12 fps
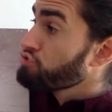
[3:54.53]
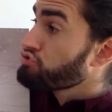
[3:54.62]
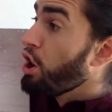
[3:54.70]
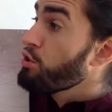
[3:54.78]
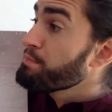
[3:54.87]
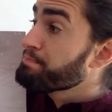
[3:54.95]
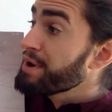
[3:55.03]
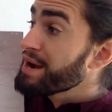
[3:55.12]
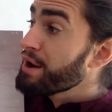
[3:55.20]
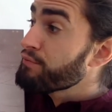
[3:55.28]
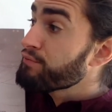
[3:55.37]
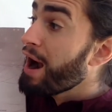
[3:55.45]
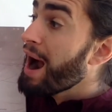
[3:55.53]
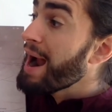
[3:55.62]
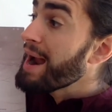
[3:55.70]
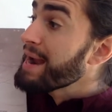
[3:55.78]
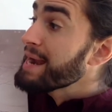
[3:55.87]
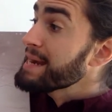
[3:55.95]
Don't be
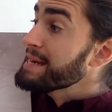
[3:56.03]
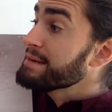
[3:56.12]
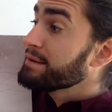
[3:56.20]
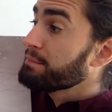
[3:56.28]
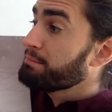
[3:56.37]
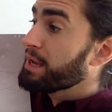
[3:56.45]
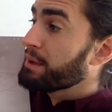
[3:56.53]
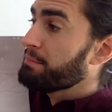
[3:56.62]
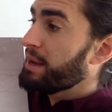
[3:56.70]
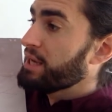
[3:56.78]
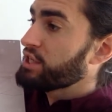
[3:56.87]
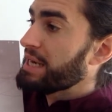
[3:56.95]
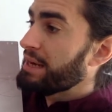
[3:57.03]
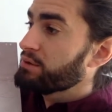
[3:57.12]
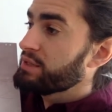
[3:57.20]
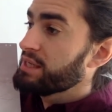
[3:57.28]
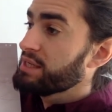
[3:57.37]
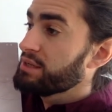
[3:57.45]
afraid, Big Bear
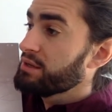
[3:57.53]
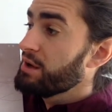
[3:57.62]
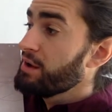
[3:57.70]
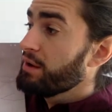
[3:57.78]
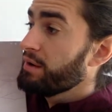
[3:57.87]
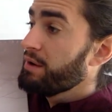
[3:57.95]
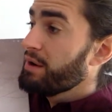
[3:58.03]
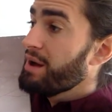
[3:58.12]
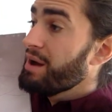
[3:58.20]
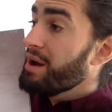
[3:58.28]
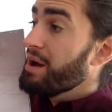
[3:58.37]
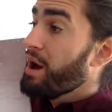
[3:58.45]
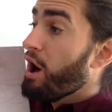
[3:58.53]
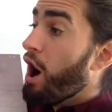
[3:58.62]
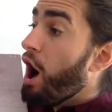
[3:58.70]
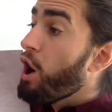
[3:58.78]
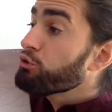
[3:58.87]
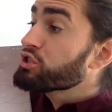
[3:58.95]
shouted.
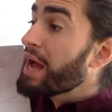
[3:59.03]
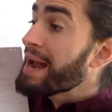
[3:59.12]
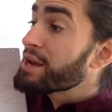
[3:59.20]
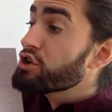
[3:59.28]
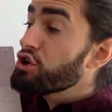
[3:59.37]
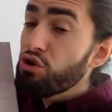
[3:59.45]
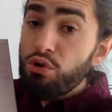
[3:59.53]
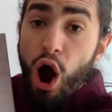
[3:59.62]
I'll take you